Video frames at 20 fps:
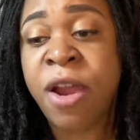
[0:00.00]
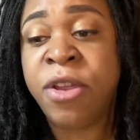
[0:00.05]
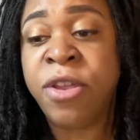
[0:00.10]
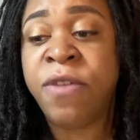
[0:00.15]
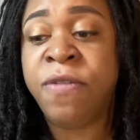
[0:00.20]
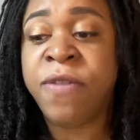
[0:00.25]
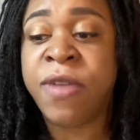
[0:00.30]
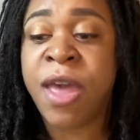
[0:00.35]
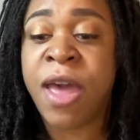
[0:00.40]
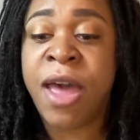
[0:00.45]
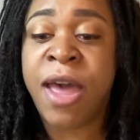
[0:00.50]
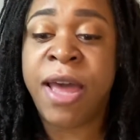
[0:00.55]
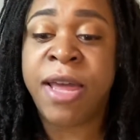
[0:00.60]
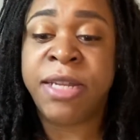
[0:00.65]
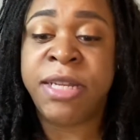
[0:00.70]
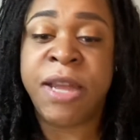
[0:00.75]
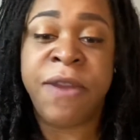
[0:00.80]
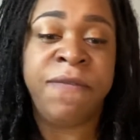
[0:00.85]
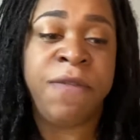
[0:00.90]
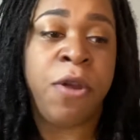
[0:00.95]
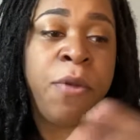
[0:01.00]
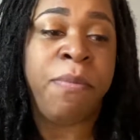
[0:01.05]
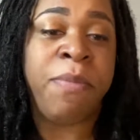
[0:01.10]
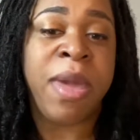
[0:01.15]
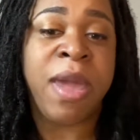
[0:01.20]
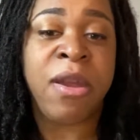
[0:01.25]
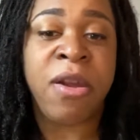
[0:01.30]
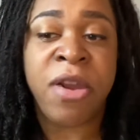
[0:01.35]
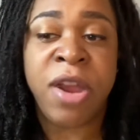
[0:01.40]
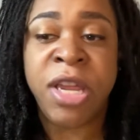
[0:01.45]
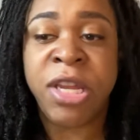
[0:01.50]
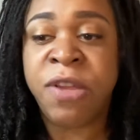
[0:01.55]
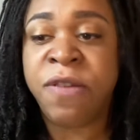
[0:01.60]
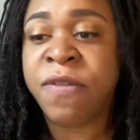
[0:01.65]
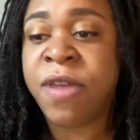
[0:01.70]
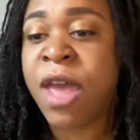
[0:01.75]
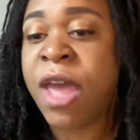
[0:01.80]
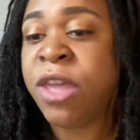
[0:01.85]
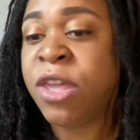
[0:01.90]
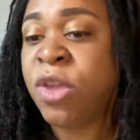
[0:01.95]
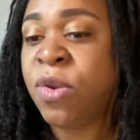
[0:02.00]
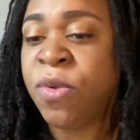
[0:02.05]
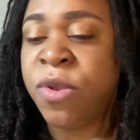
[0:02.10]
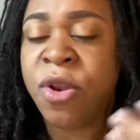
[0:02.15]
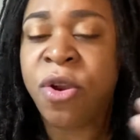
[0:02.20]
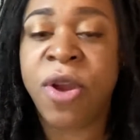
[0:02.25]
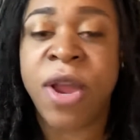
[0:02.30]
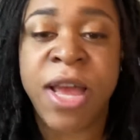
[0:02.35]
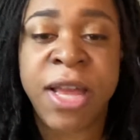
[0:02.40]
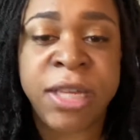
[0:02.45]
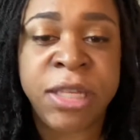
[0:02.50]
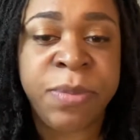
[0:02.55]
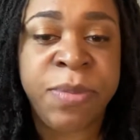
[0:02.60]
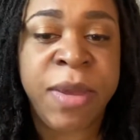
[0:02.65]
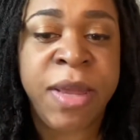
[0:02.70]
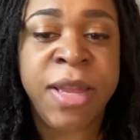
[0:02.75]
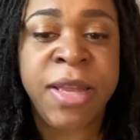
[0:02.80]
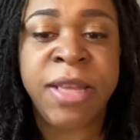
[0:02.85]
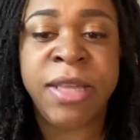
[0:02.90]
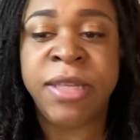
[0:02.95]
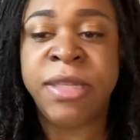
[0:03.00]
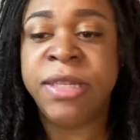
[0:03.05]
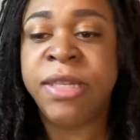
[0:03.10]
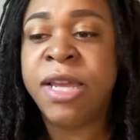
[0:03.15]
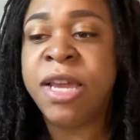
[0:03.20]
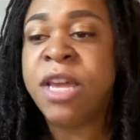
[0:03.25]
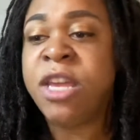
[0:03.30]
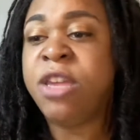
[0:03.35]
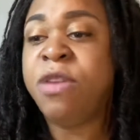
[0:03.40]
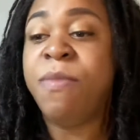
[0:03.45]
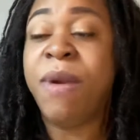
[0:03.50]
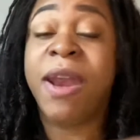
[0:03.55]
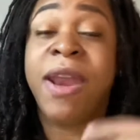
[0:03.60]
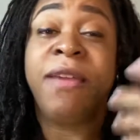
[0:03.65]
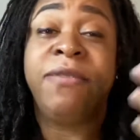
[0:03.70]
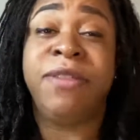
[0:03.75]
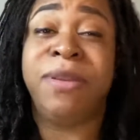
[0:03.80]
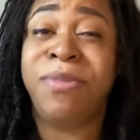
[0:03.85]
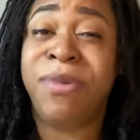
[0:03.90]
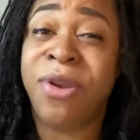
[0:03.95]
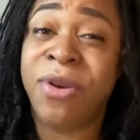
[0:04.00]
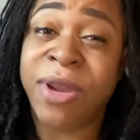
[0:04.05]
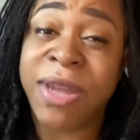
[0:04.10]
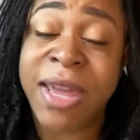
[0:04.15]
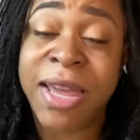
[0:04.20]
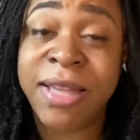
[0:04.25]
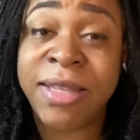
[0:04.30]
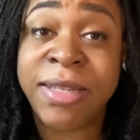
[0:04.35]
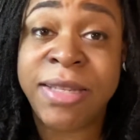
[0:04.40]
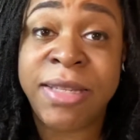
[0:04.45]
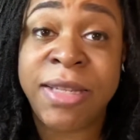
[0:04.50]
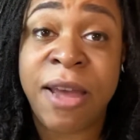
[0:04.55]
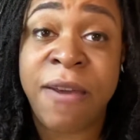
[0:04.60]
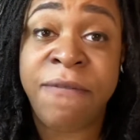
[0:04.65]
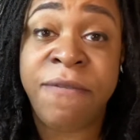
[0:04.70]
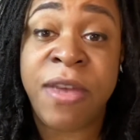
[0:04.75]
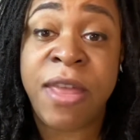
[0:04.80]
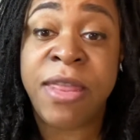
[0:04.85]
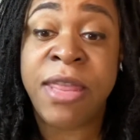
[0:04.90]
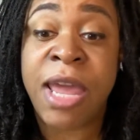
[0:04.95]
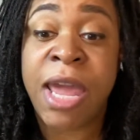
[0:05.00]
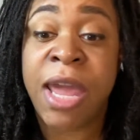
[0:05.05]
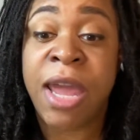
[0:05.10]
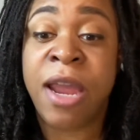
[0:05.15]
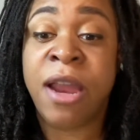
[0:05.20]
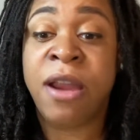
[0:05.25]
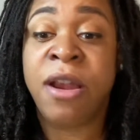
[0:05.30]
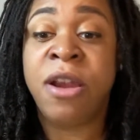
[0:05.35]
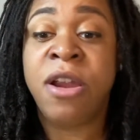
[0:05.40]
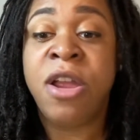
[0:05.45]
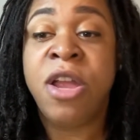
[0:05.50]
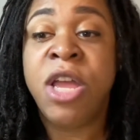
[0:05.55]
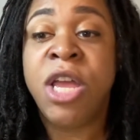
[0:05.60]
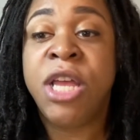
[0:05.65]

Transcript: You've got, if you're married, you've got you and your husbands, you might have some of your kids' stuff in there.